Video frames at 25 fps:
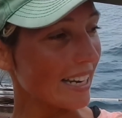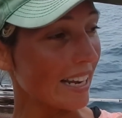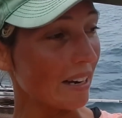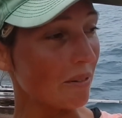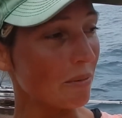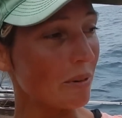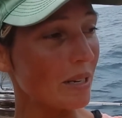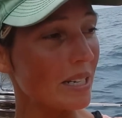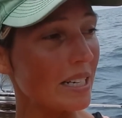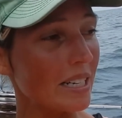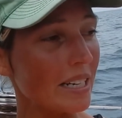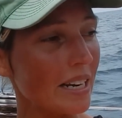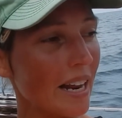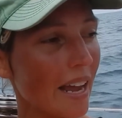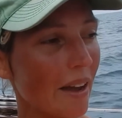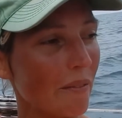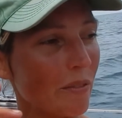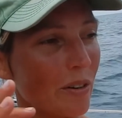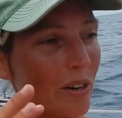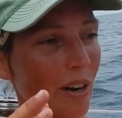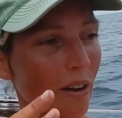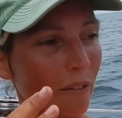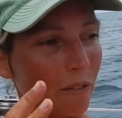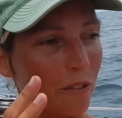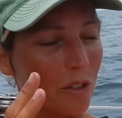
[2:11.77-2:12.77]
And we didn't
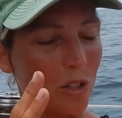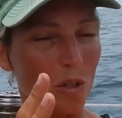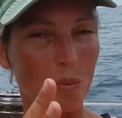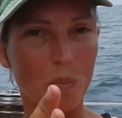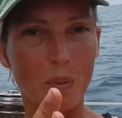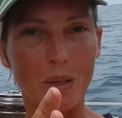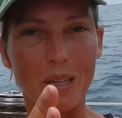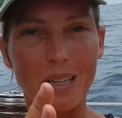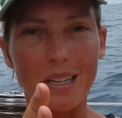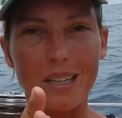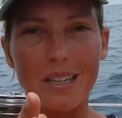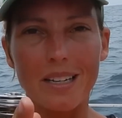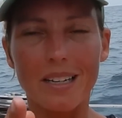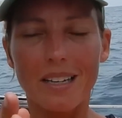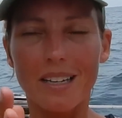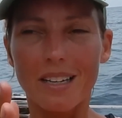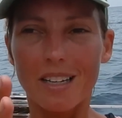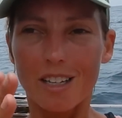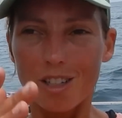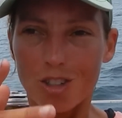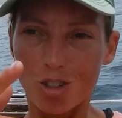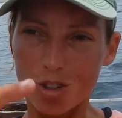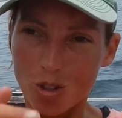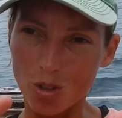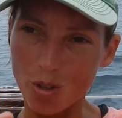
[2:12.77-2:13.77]
have enough speed
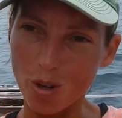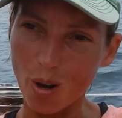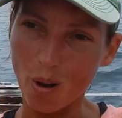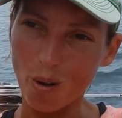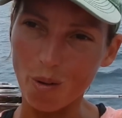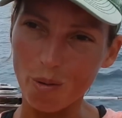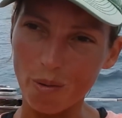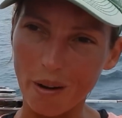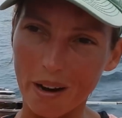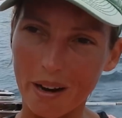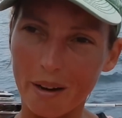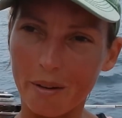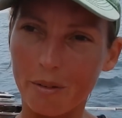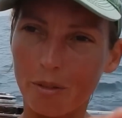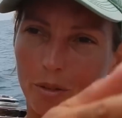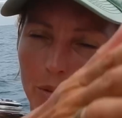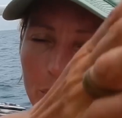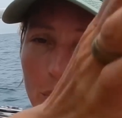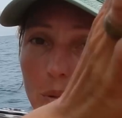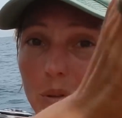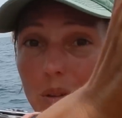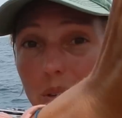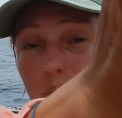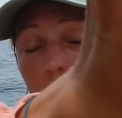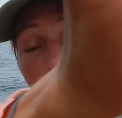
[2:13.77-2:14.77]
to go around
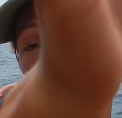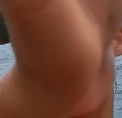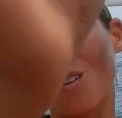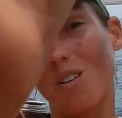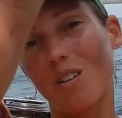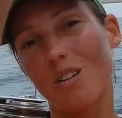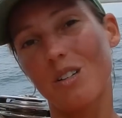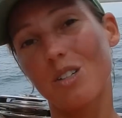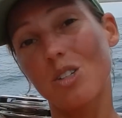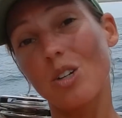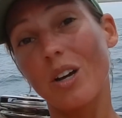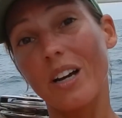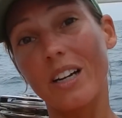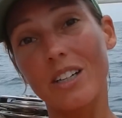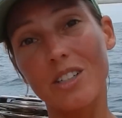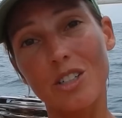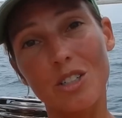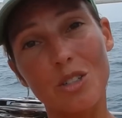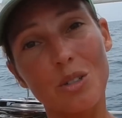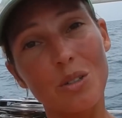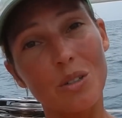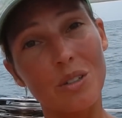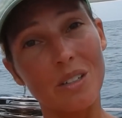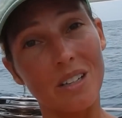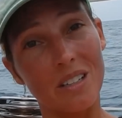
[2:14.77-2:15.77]
through the current to
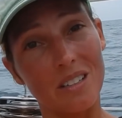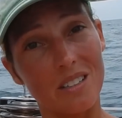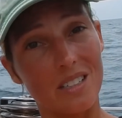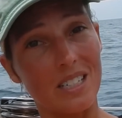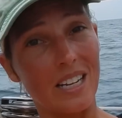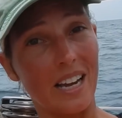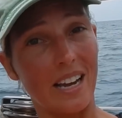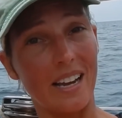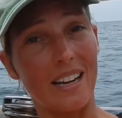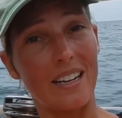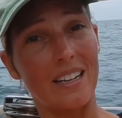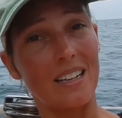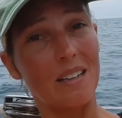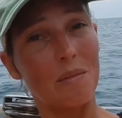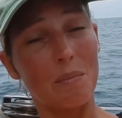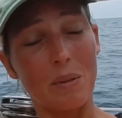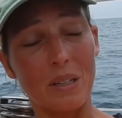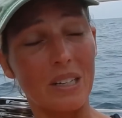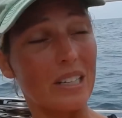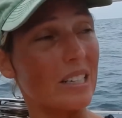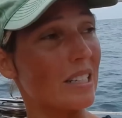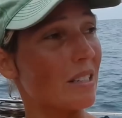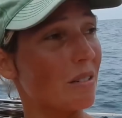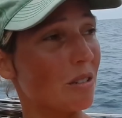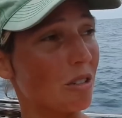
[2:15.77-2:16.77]
actually do another tack,
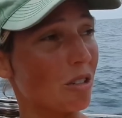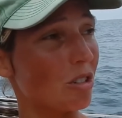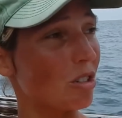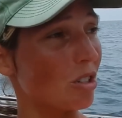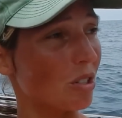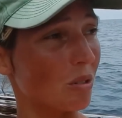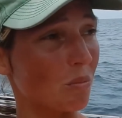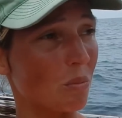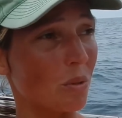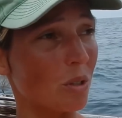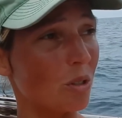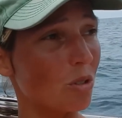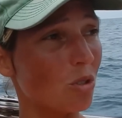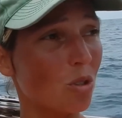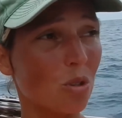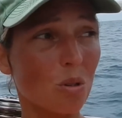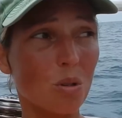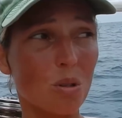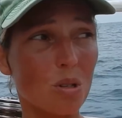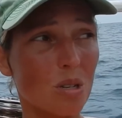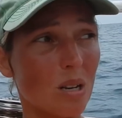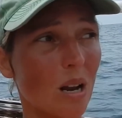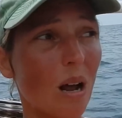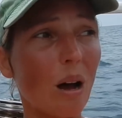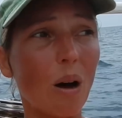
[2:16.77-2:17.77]
because it was just, we were
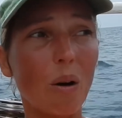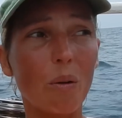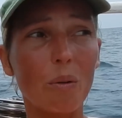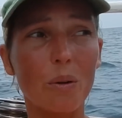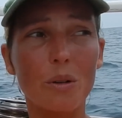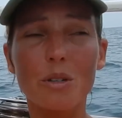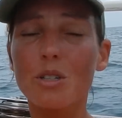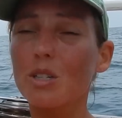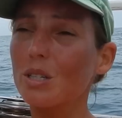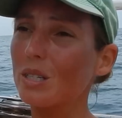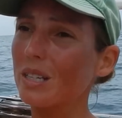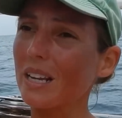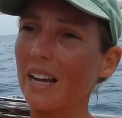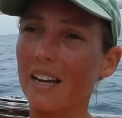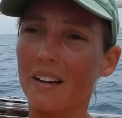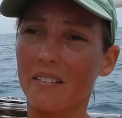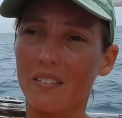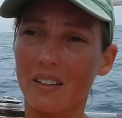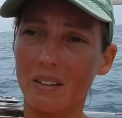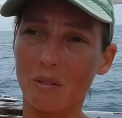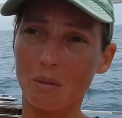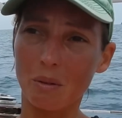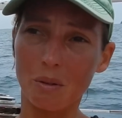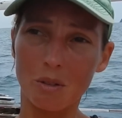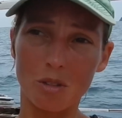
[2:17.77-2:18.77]
too slow. We were just kind of
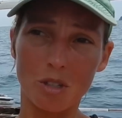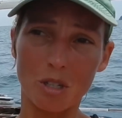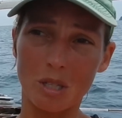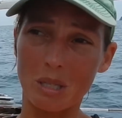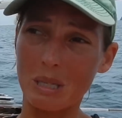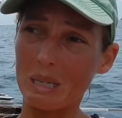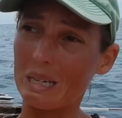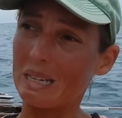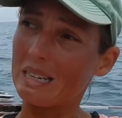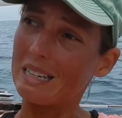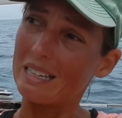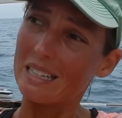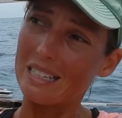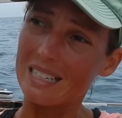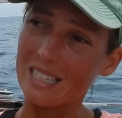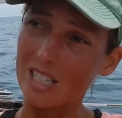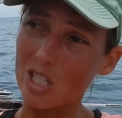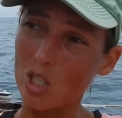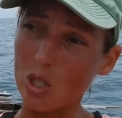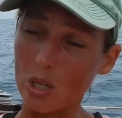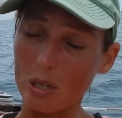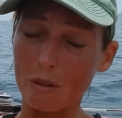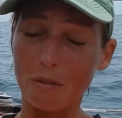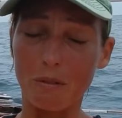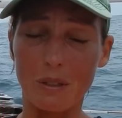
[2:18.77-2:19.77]
like, we were just
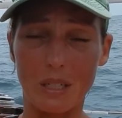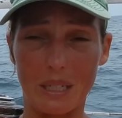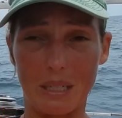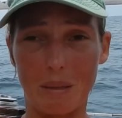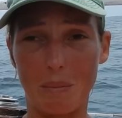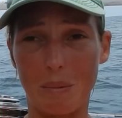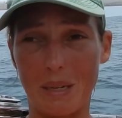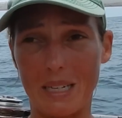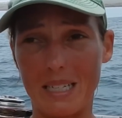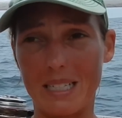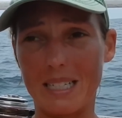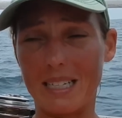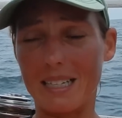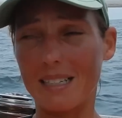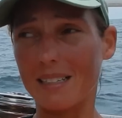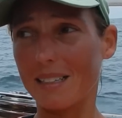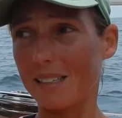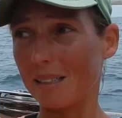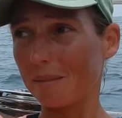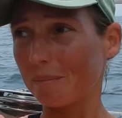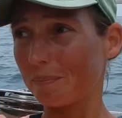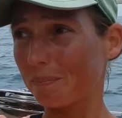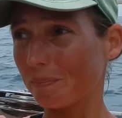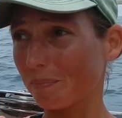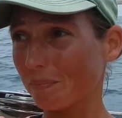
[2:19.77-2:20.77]
drifting
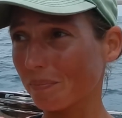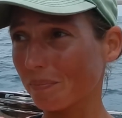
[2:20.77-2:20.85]
basically.